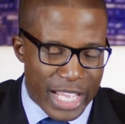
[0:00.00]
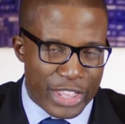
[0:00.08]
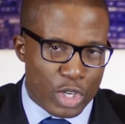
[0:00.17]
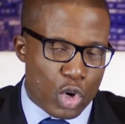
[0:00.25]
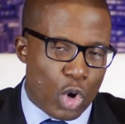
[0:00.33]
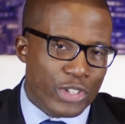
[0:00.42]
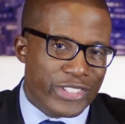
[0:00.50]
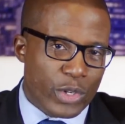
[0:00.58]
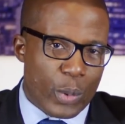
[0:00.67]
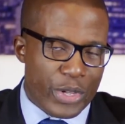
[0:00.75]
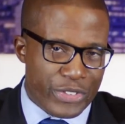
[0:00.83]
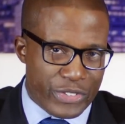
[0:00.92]
The
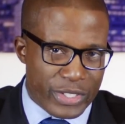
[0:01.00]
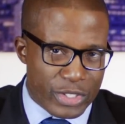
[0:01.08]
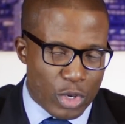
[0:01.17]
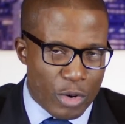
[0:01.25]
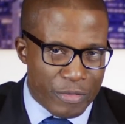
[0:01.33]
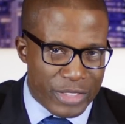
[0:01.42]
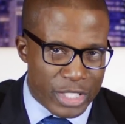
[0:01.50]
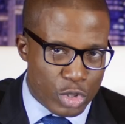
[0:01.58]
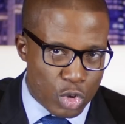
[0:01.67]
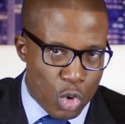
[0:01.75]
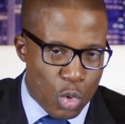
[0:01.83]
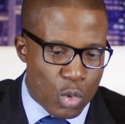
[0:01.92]
consequences of this
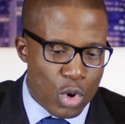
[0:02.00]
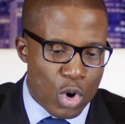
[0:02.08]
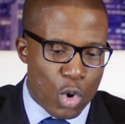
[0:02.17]
law